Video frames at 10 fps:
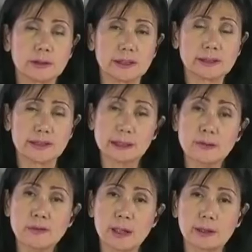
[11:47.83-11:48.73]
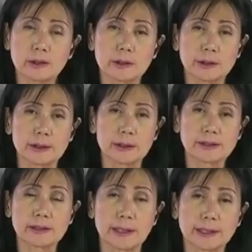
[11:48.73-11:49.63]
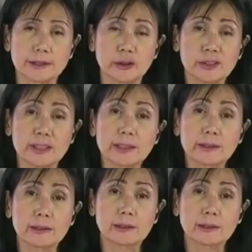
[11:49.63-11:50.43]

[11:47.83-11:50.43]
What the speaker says: Is that a factor in the slide, you think?